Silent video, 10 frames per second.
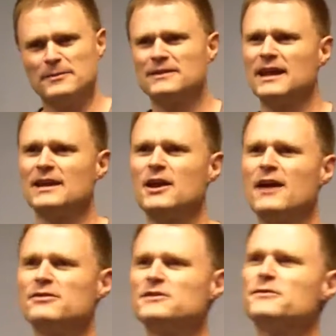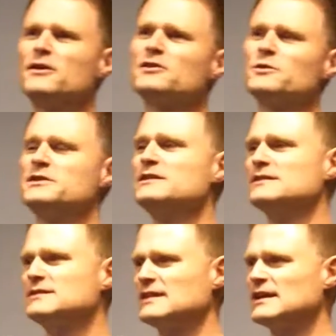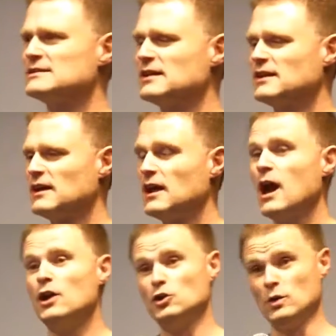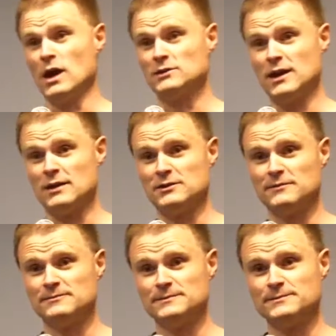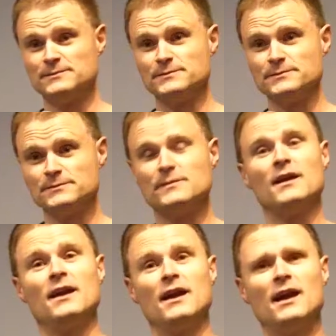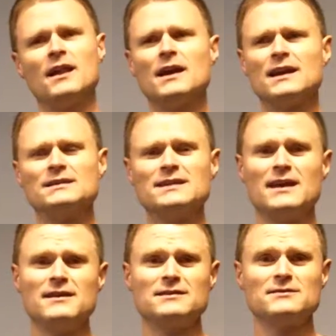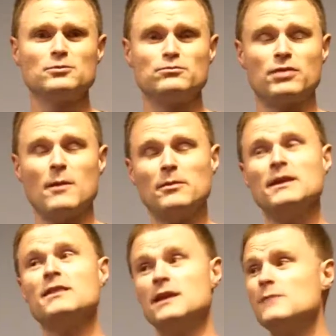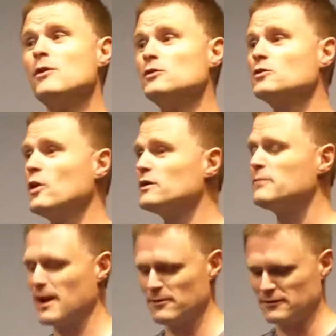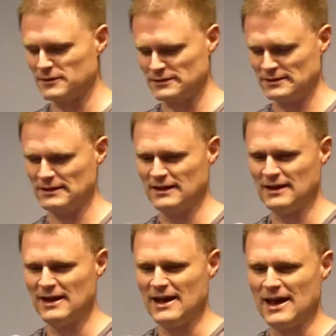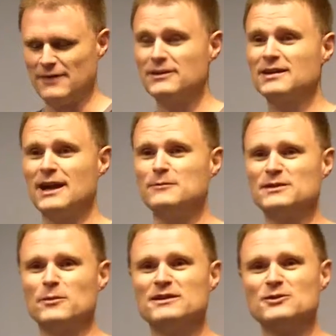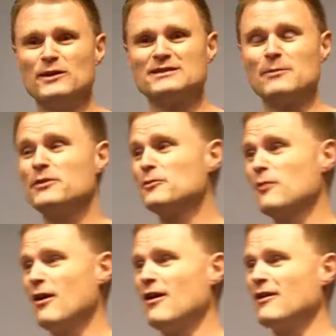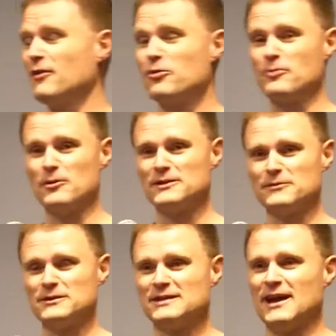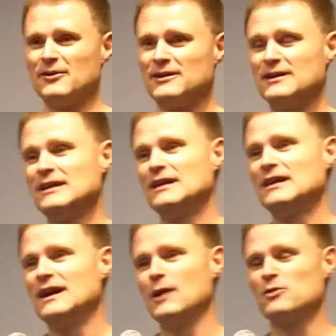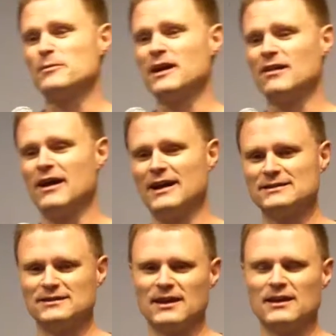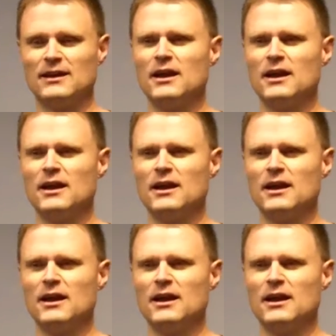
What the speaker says: But then you have this verse where Jesus says, "Do not judge." And like I said, this is probably the most quoted Bible verse. Every time someone is doing something wrong, I'll throw this verse out, like with my clients.